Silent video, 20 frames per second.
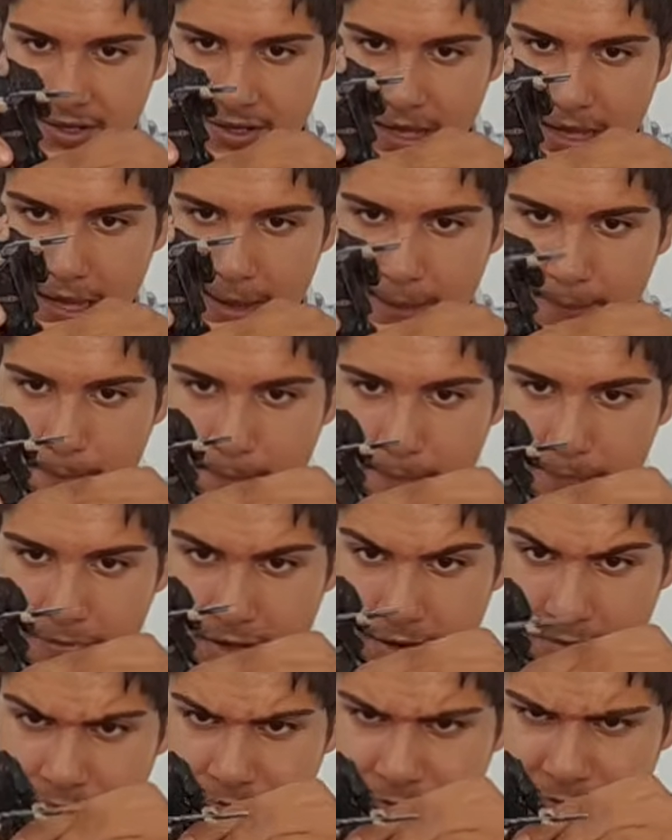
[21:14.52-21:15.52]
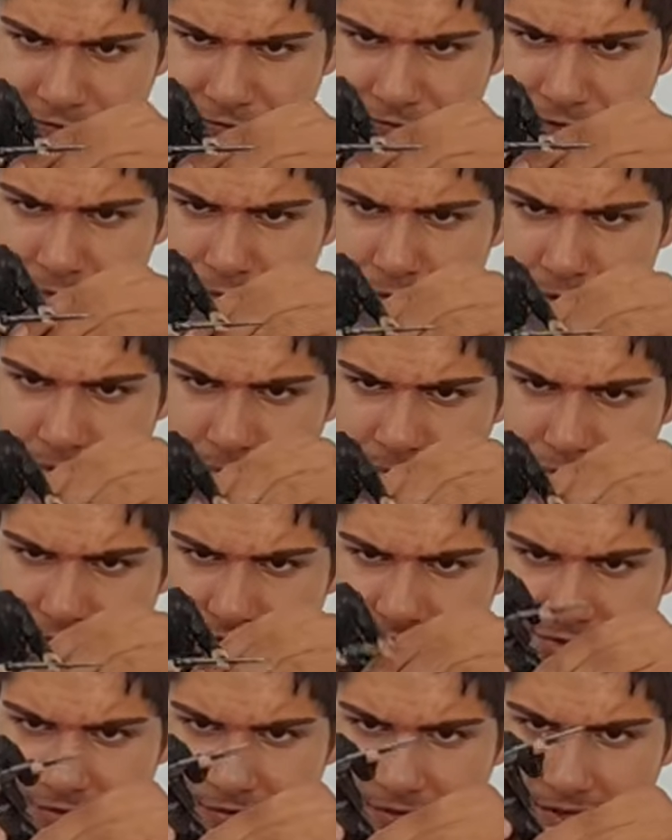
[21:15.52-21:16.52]
If I'm right, I'm pretty
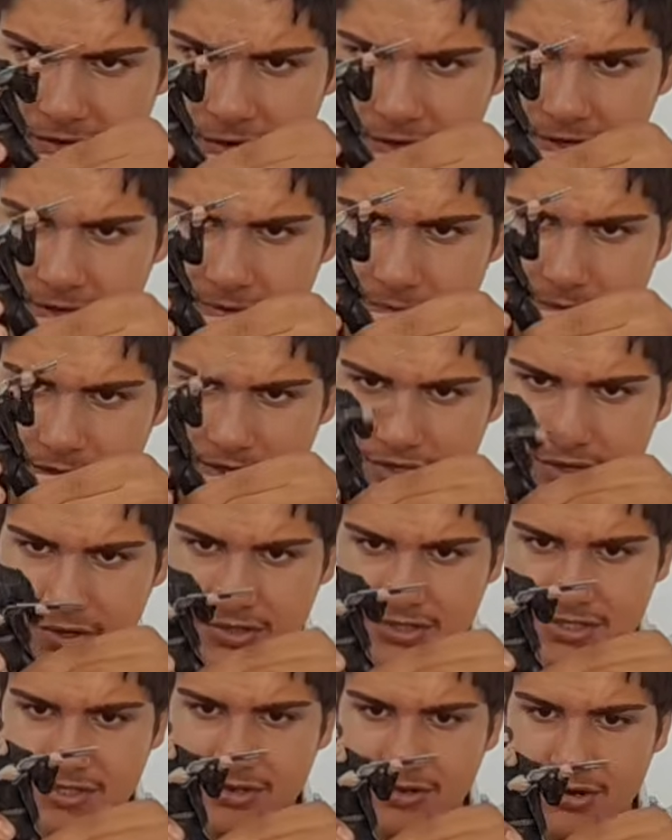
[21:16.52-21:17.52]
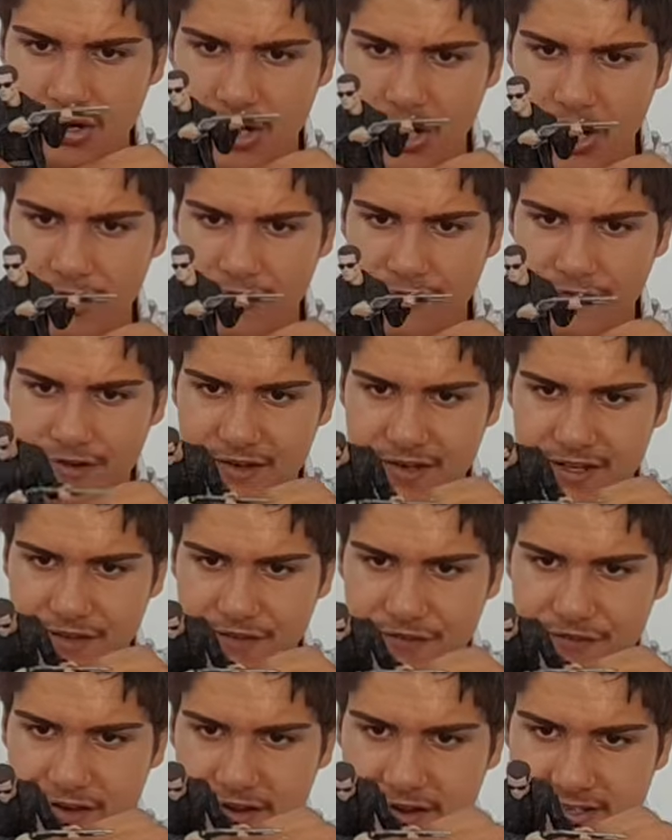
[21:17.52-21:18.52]
sure I got him like not too long after he
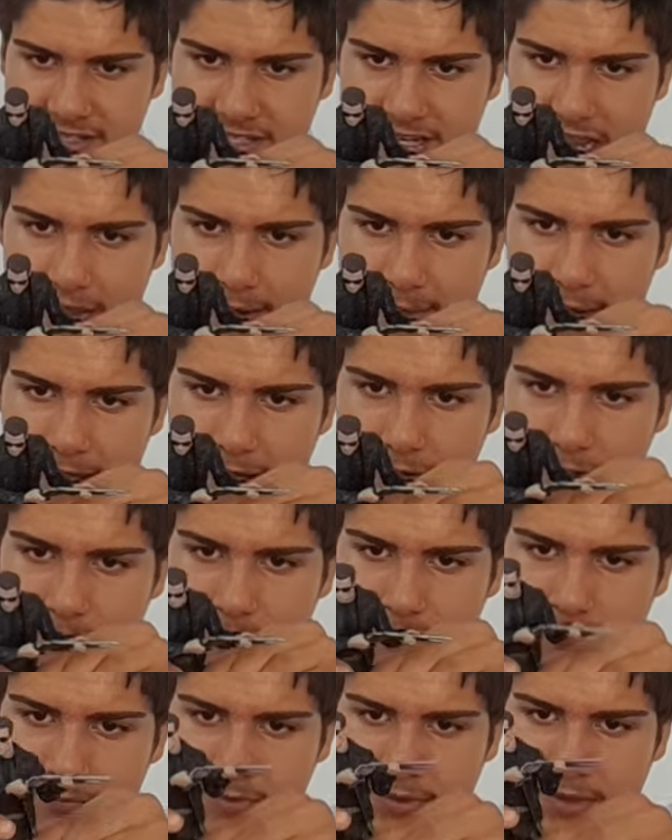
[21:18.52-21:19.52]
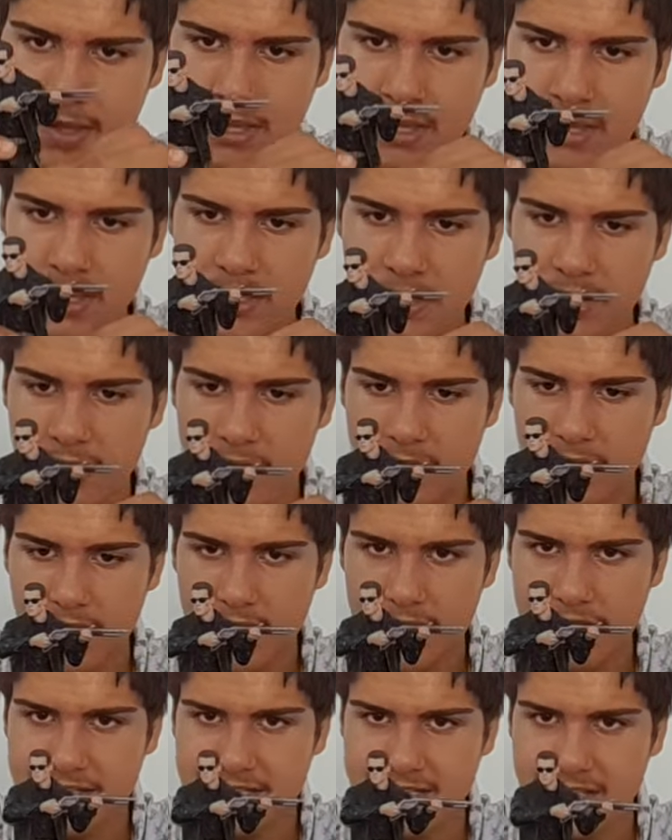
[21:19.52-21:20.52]
first came out.
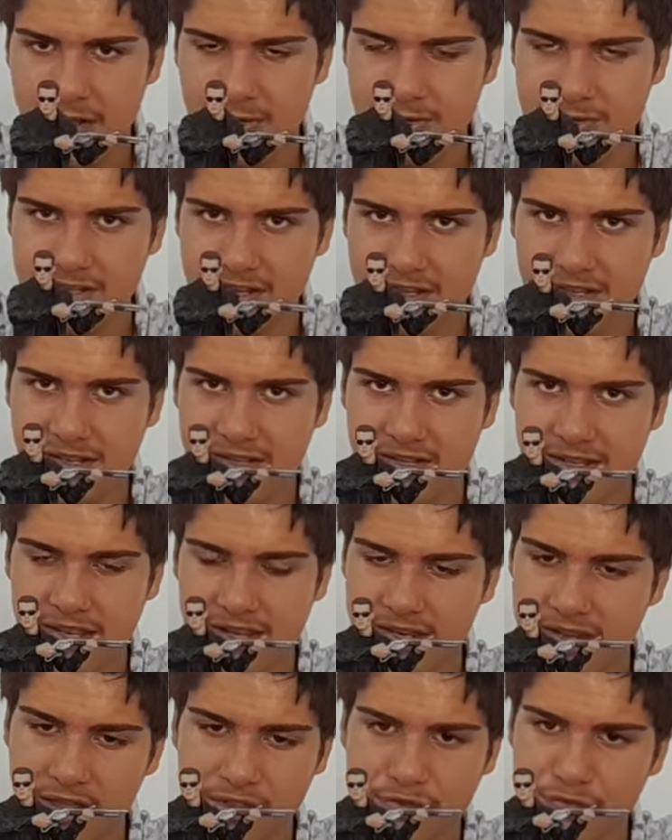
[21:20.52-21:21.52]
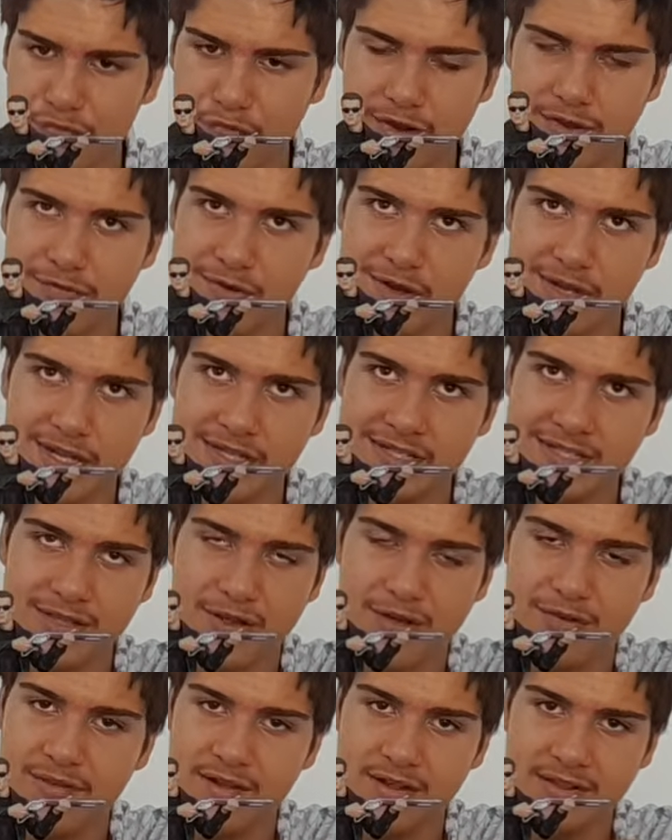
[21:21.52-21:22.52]
This guy was like another re-release
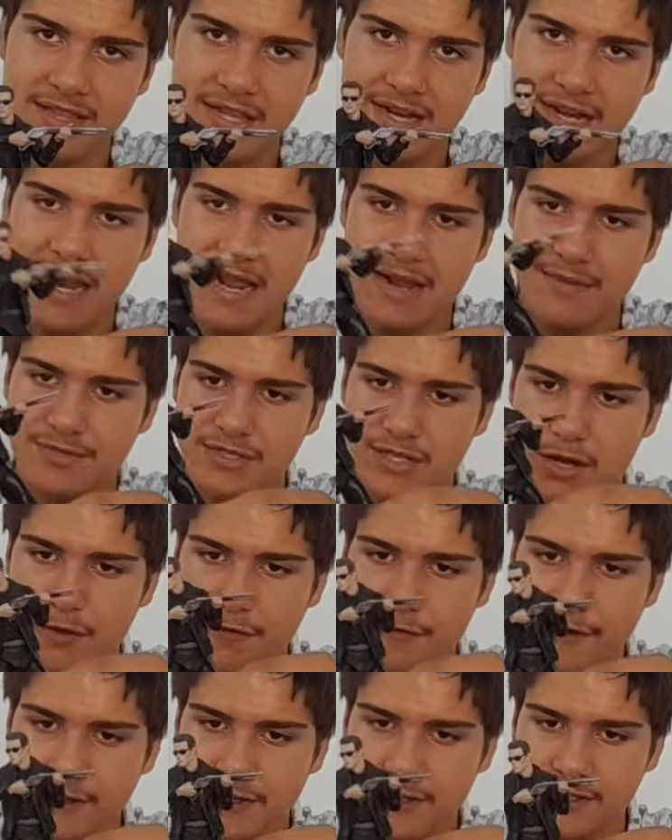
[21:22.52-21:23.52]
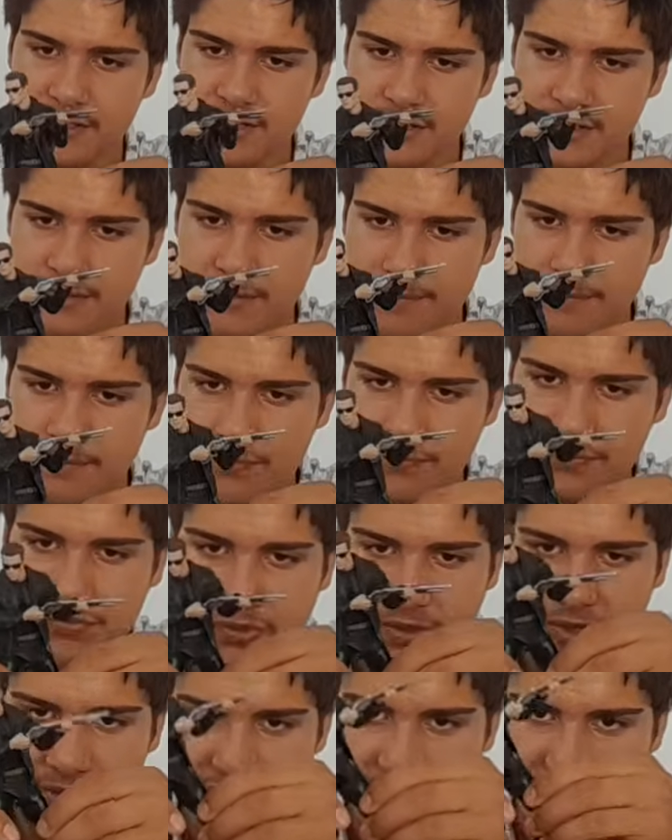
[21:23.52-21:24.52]
of like the clamshell figures,
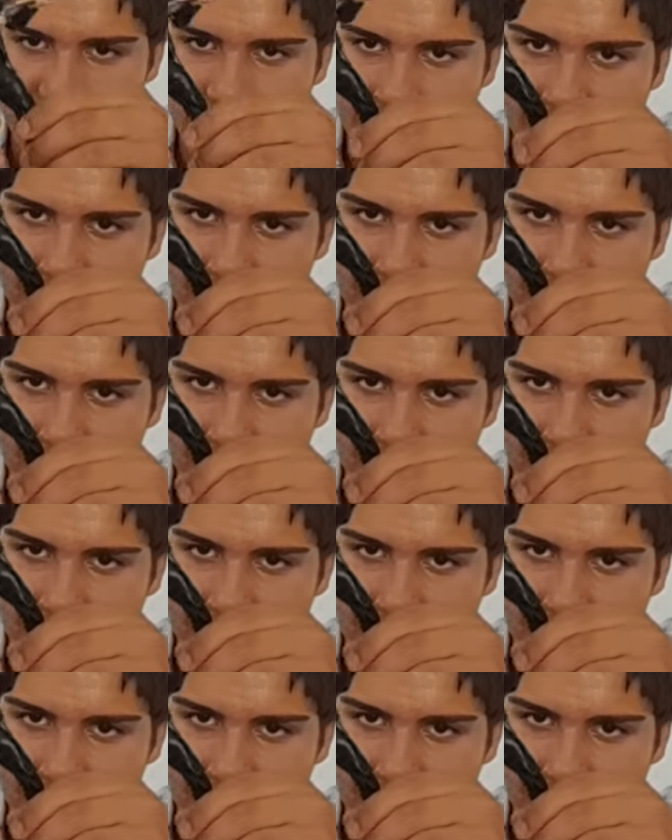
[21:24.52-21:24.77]
just